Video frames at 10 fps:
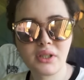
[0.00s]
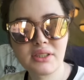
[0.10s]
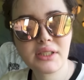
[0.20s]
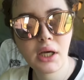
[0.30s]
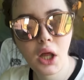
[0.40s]

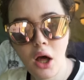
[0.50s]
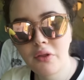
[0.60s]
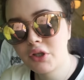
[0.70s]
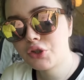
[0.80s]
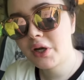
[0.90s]
So
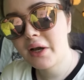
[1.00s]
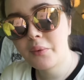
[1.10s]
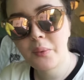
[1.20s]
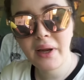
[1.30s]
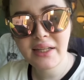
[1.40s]
on the train,
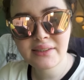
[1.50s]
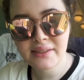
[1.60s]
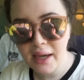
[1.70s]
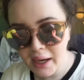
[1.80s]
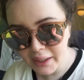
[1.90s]
we went
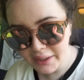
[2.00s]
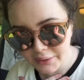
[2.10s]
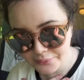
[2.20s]
inside.